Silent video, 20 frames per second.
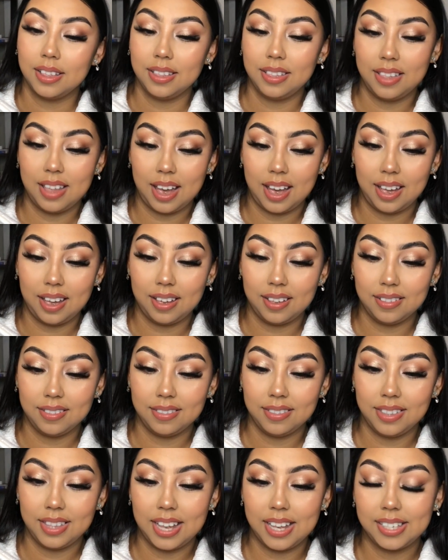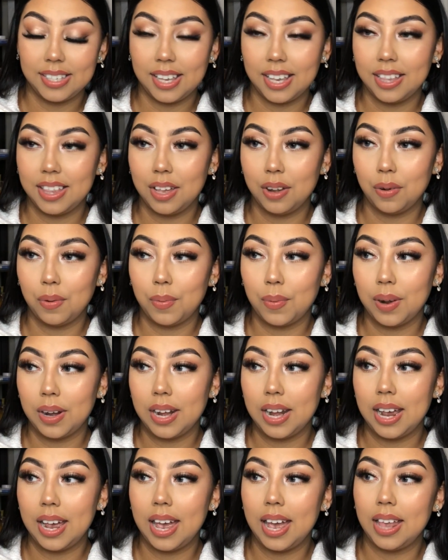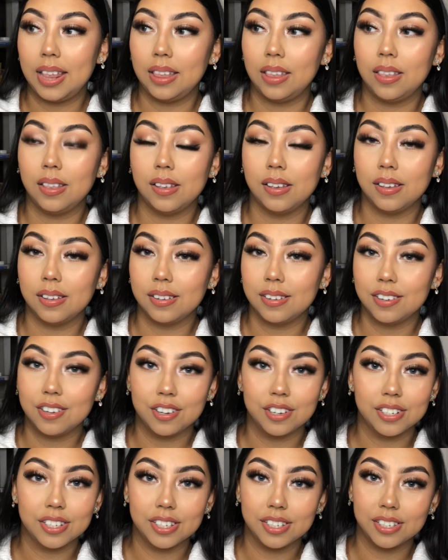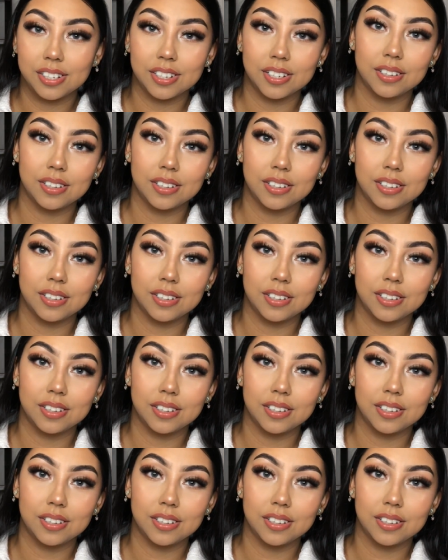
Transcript: that they say they don't want it, and the nurses